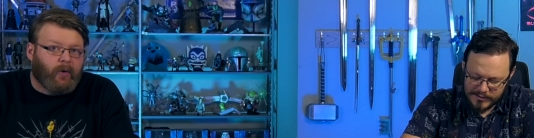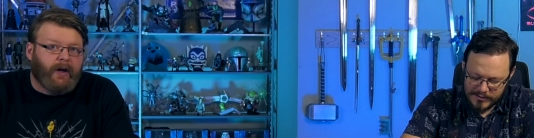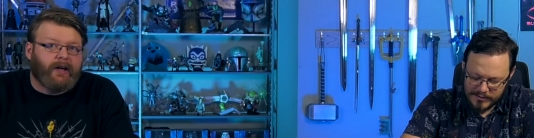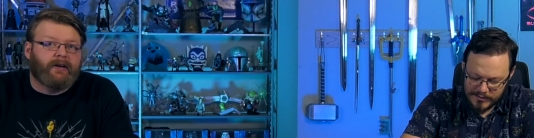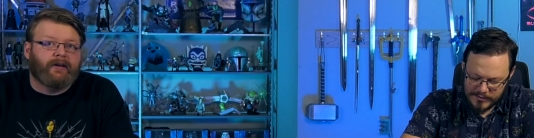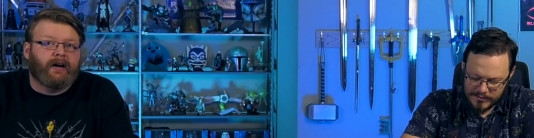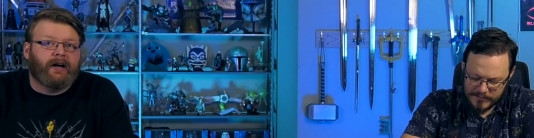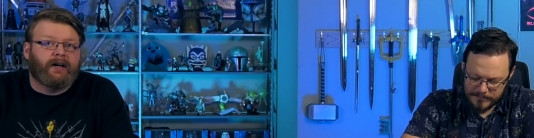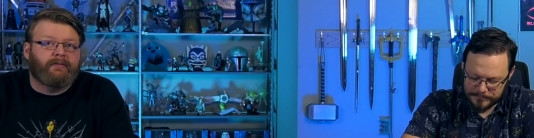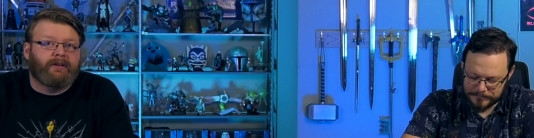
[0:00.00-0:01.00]
Speaker 1: Quake, uh,
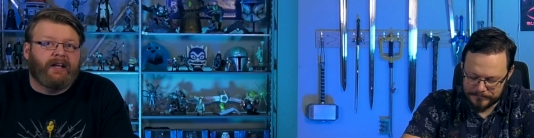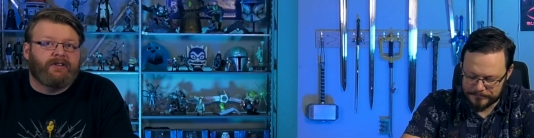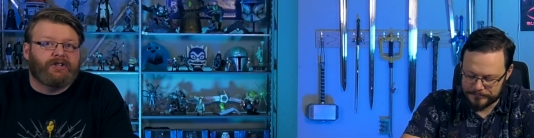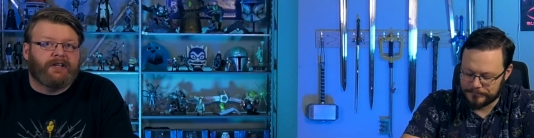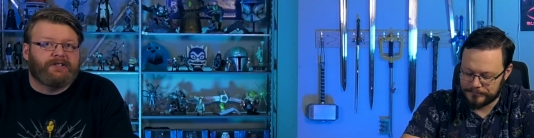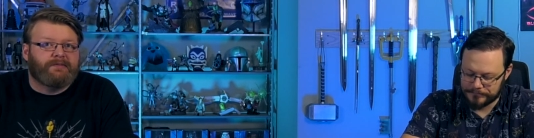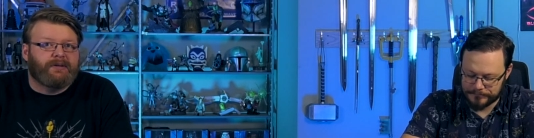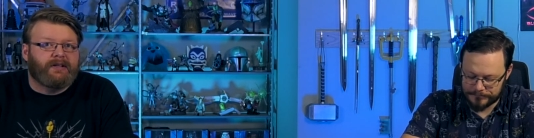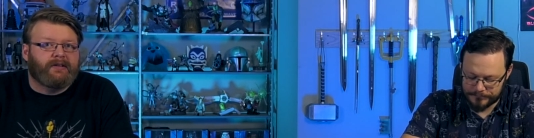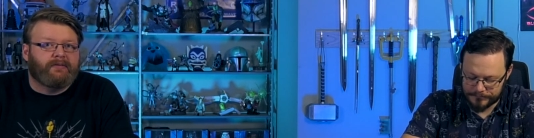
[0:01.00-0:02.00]
mm -hmm. Daisy Johnson
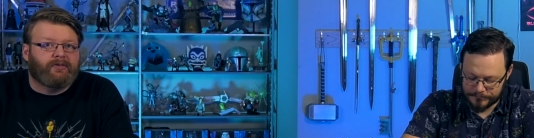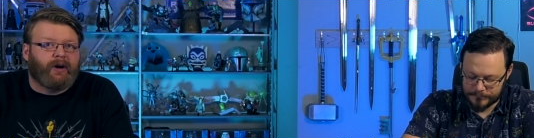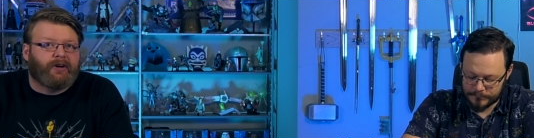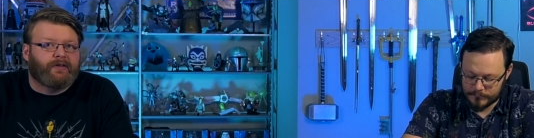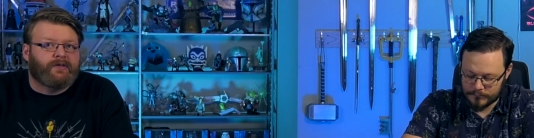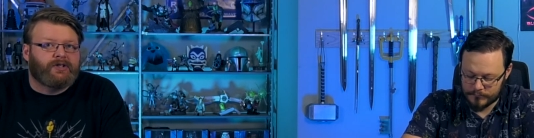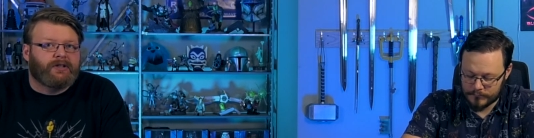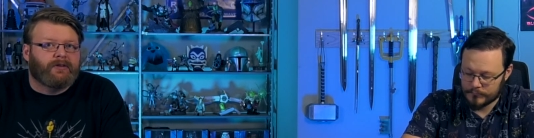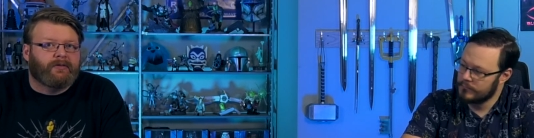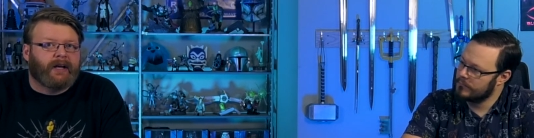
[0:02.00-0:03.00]
being director of
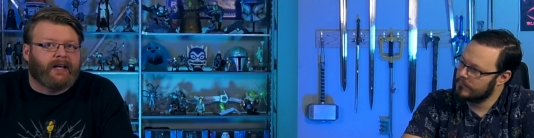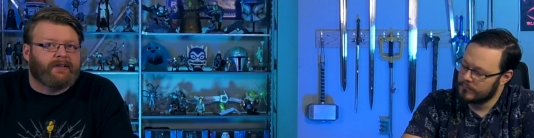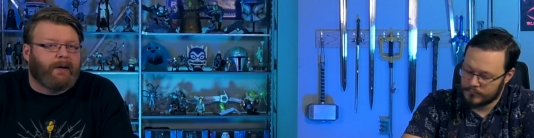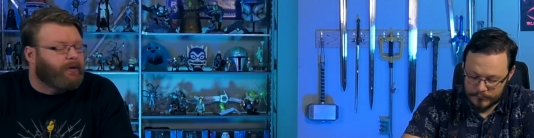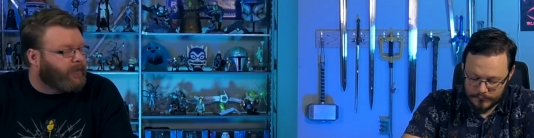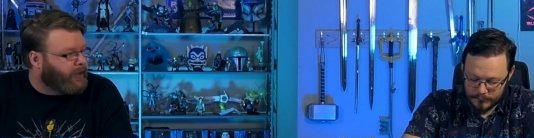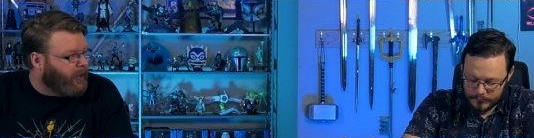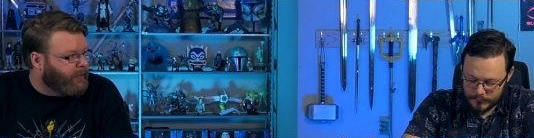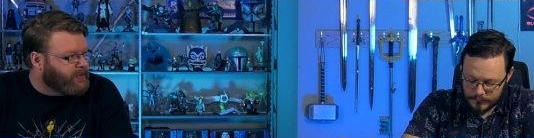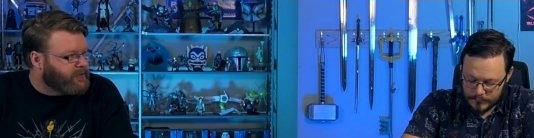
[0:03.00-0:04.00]
S.H.I.E.L.D. has happened in the
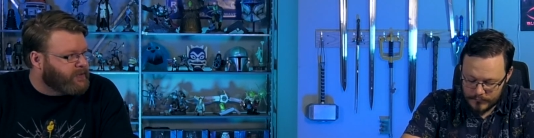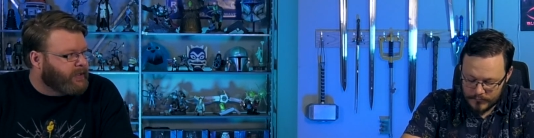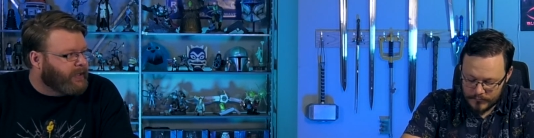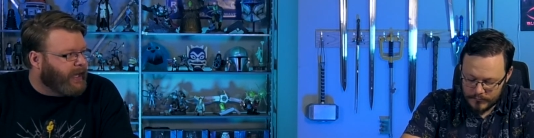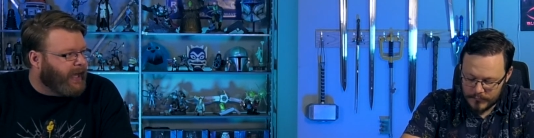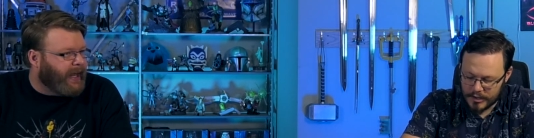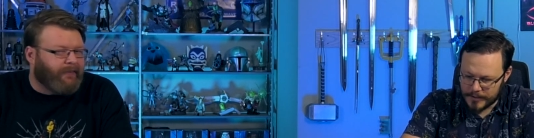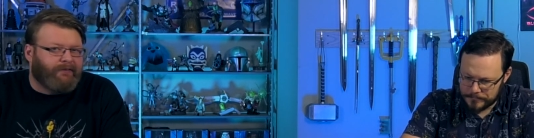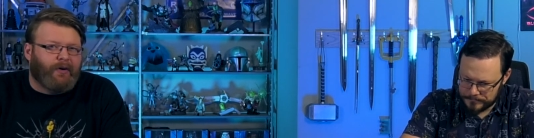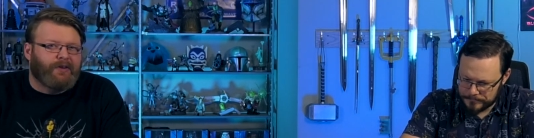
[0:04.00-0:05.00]
comics, and
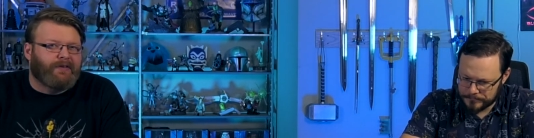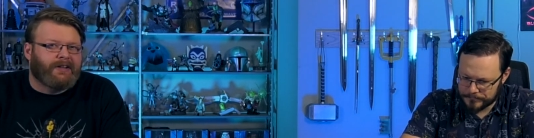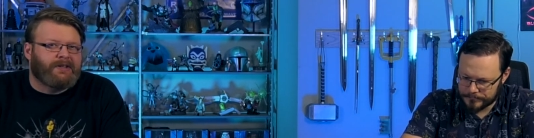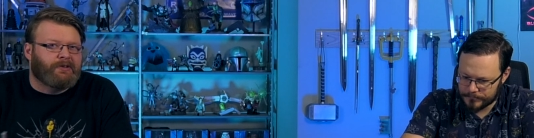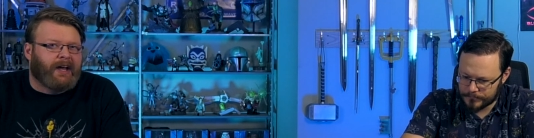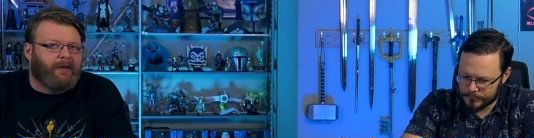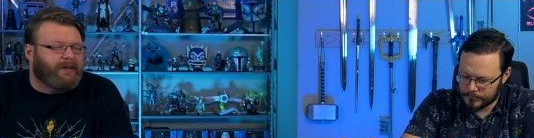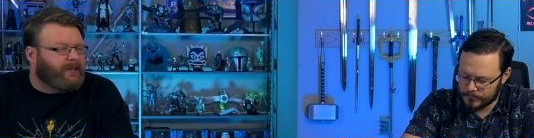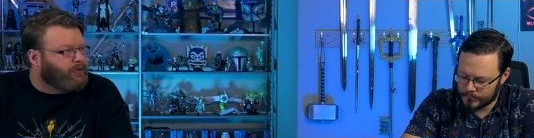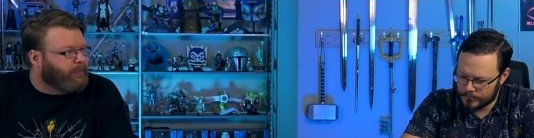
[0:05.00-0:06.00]
okay. i always felt like she was kind of
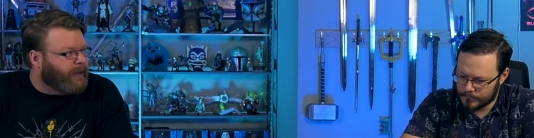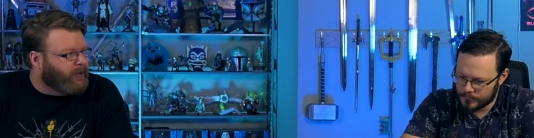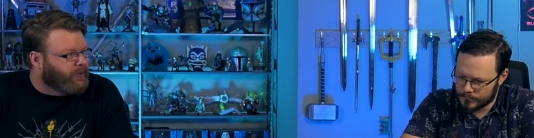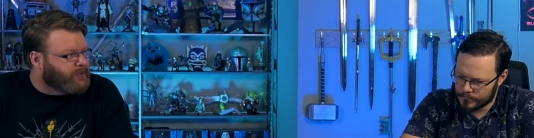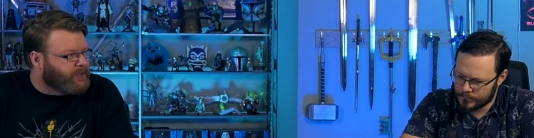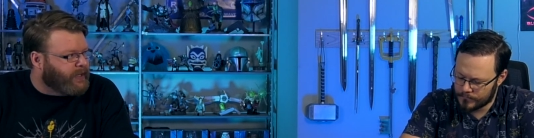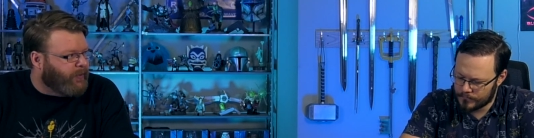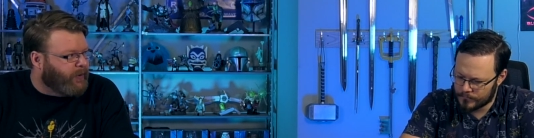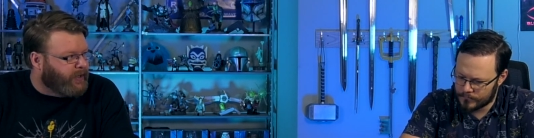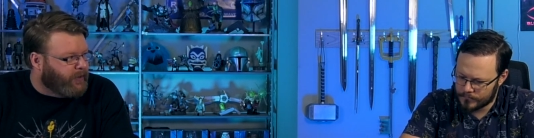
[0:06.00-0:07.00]
being groomed by Coulson
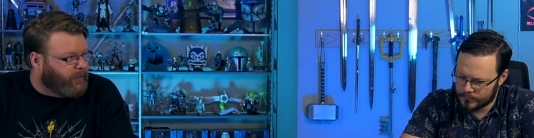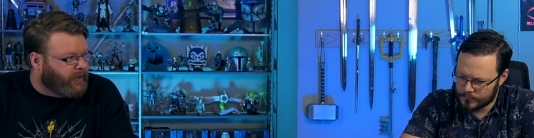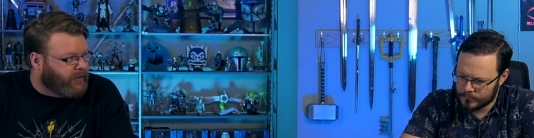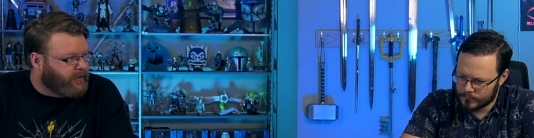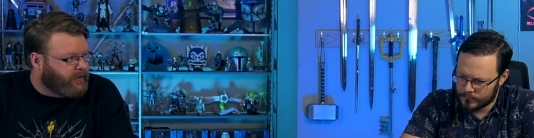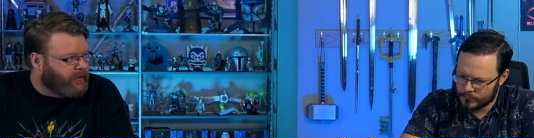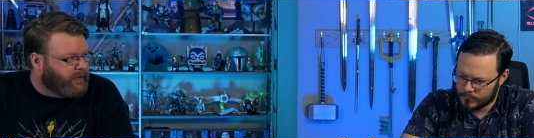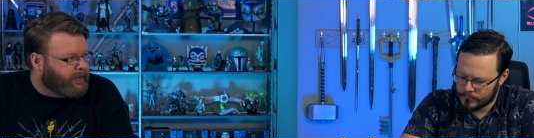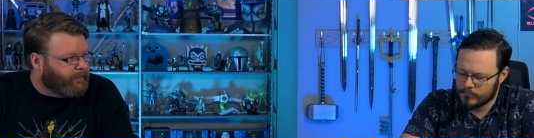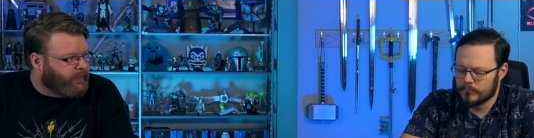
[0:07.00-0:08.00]
that way anyway.
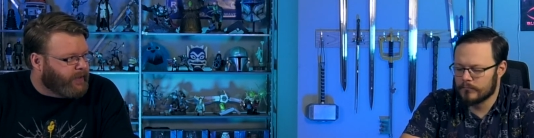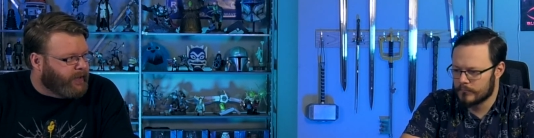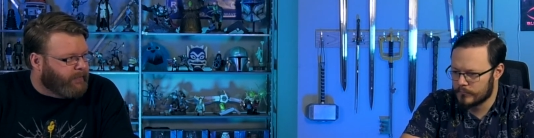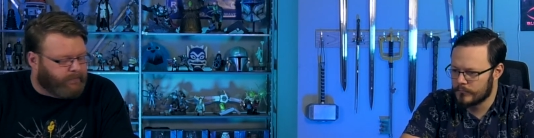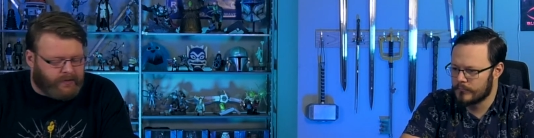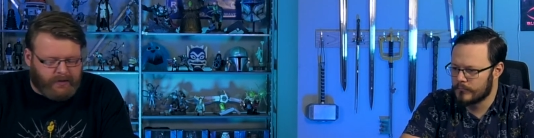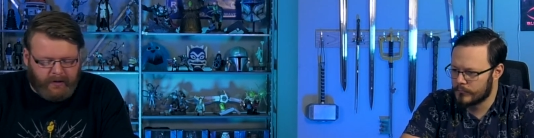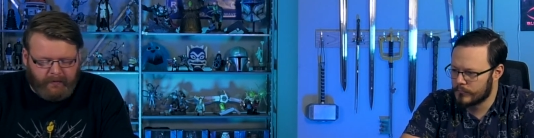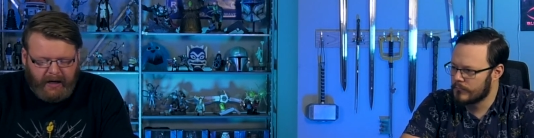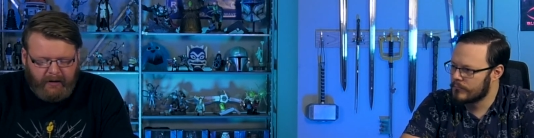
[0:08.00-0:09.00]
Um, so
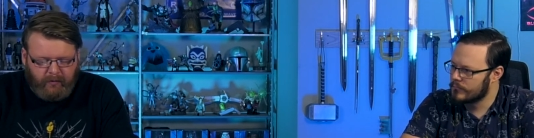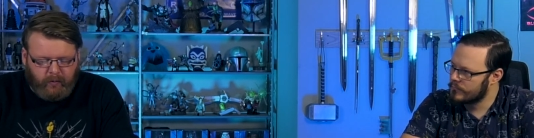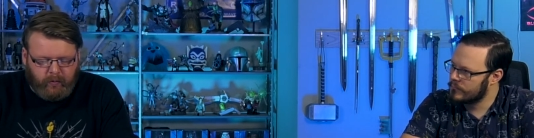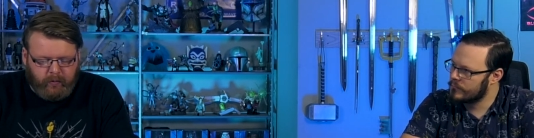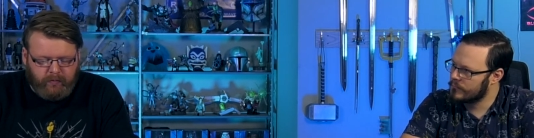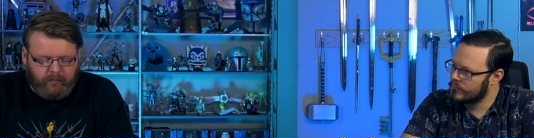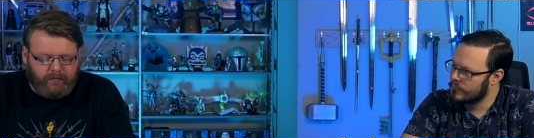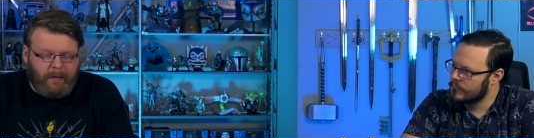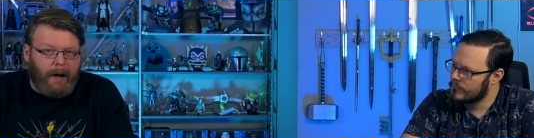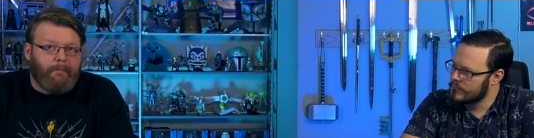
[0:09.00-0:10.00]
I
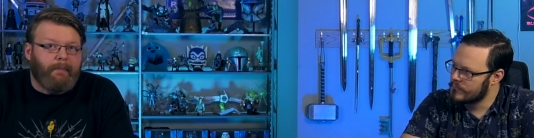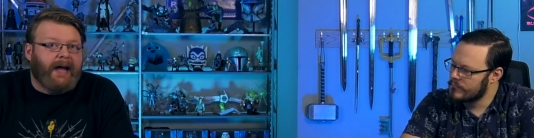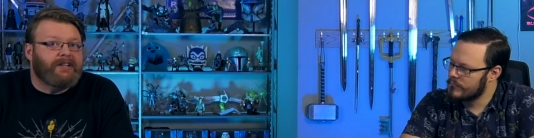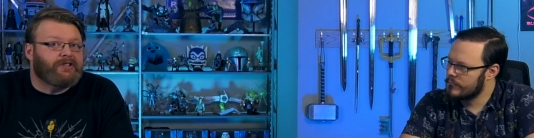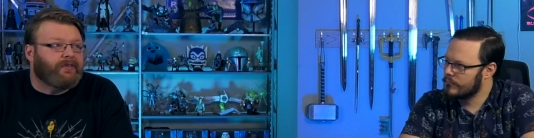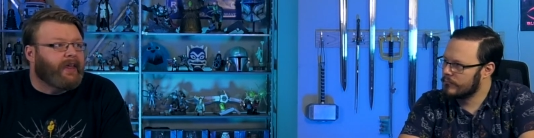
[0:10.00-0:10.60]
imagine